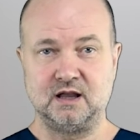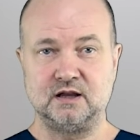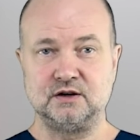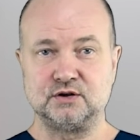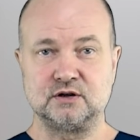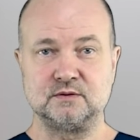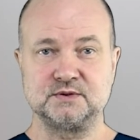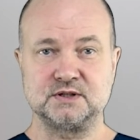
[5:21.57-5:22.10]

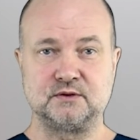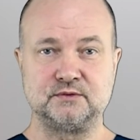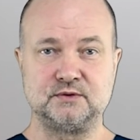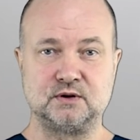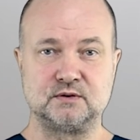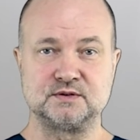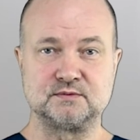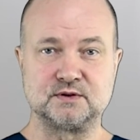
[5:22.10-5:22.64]
In terms of
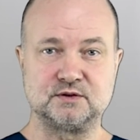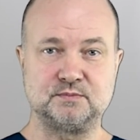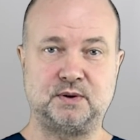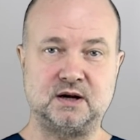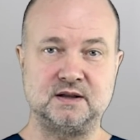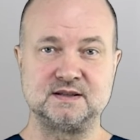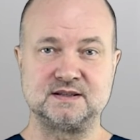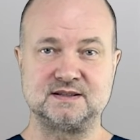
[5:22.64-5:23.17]
dose
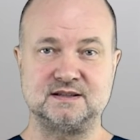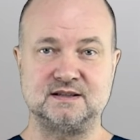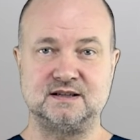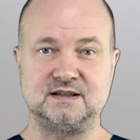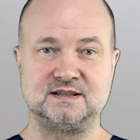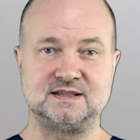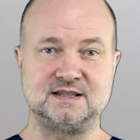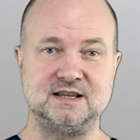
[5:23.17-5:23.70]
response,
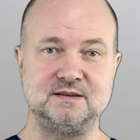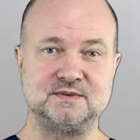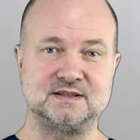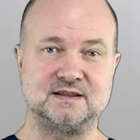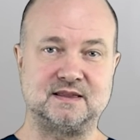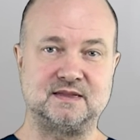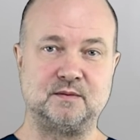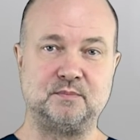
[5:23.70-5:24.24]
it
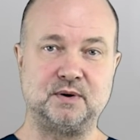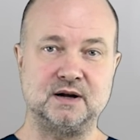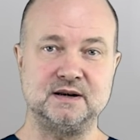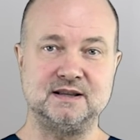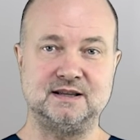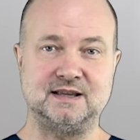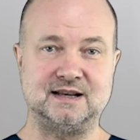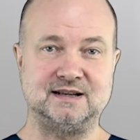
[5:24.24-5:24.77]
seems that the
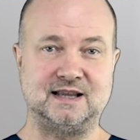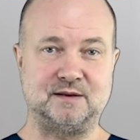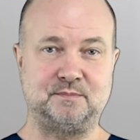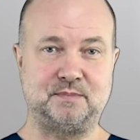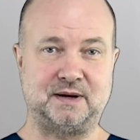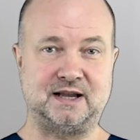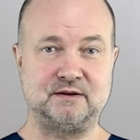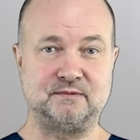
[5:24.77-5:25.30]
body can
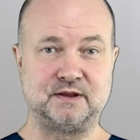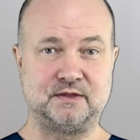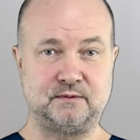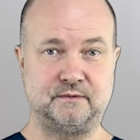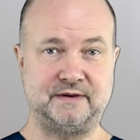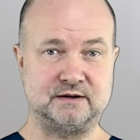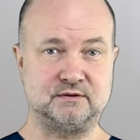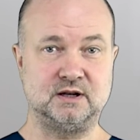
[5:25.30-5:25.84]
get by
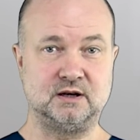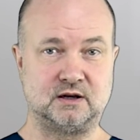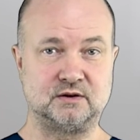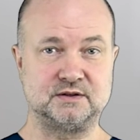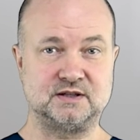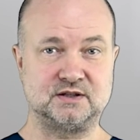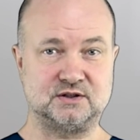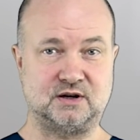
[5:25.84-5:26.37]
with very
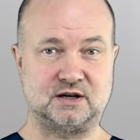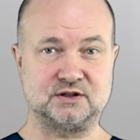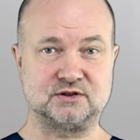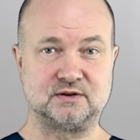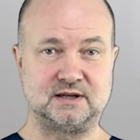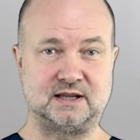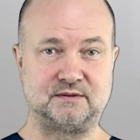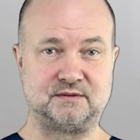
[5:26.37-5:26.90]
low
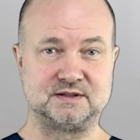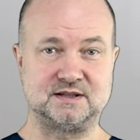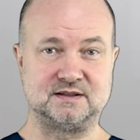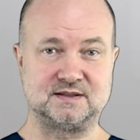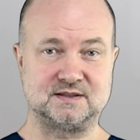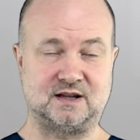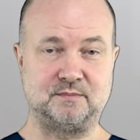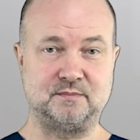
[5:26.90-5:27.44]
testosterone levels
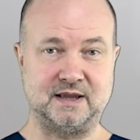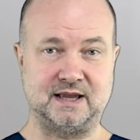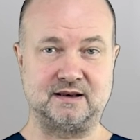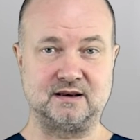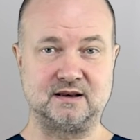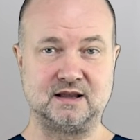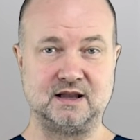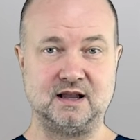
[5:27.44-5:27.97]
in some
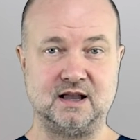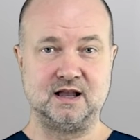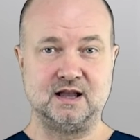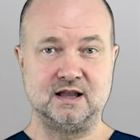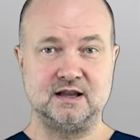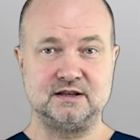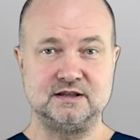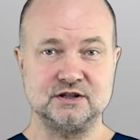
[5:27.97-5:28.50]
men.
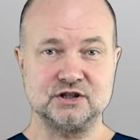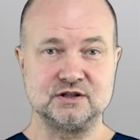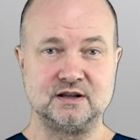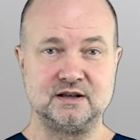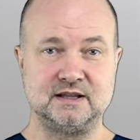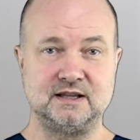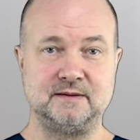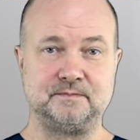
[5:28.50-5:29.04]

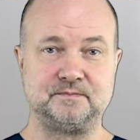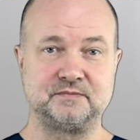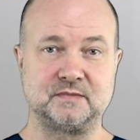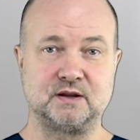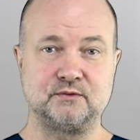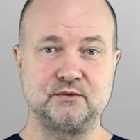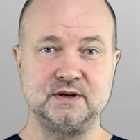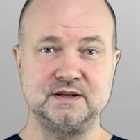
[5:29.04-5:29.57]
Additionally,
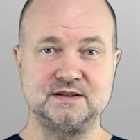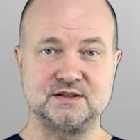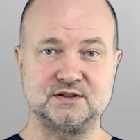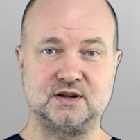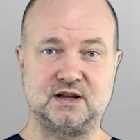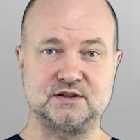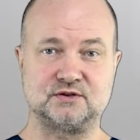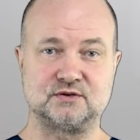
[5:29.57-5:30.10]
free
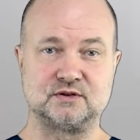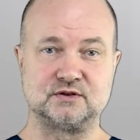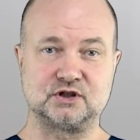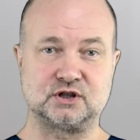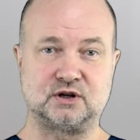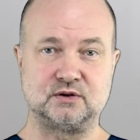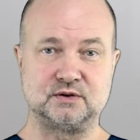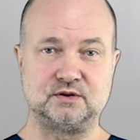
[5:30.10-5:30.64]
testosterone
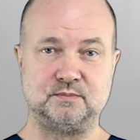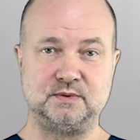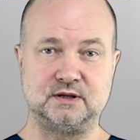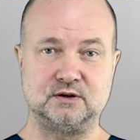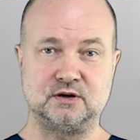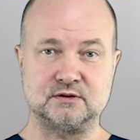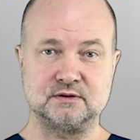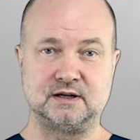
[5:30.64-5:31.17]
showed to be
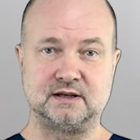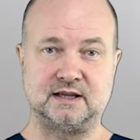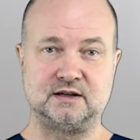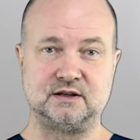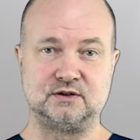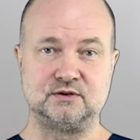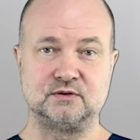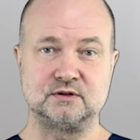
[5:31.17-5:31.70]

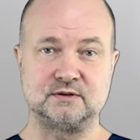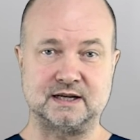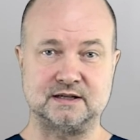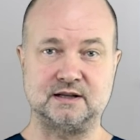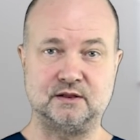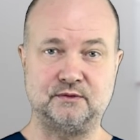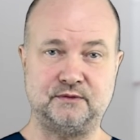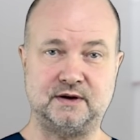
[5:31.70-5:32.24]
correlated to
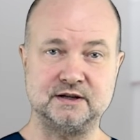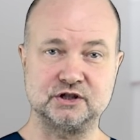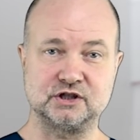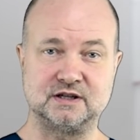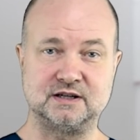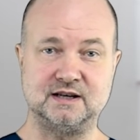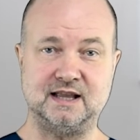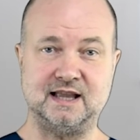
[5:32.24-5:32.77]
erectile
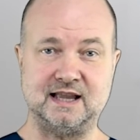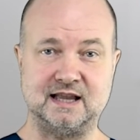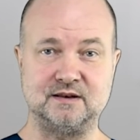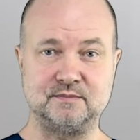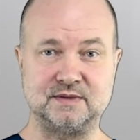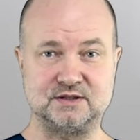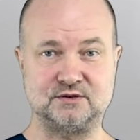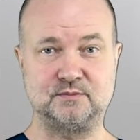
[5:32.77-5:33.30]
function
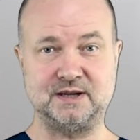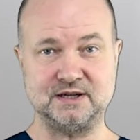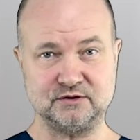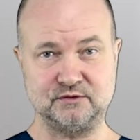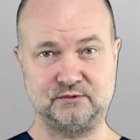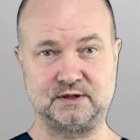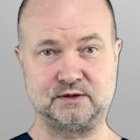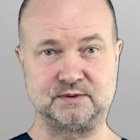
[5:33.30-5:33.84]
and
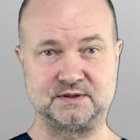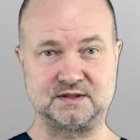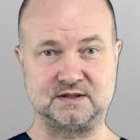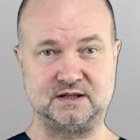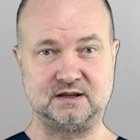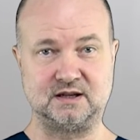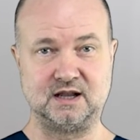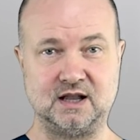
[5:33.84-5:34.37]
masturbation
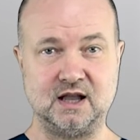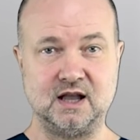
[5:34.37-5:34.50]
frequency.